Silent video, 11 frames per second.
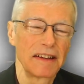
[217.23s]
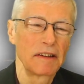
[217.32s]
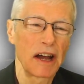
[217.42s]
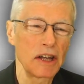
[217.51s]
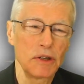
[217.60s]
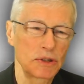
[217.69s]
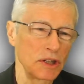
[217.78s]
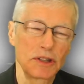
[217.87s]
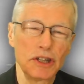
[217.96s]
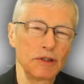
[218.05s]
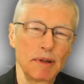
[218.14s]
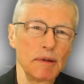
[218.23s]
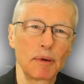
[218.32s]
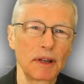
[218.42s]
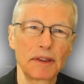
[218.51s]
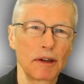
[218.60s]
I used to tease
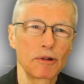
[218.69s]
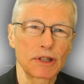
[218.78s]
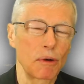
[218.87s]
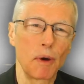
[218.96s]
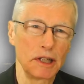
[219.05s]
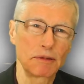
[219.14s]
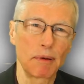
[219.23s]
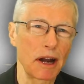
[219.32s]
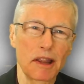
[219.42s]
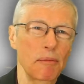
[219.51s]
people that there was a white spot in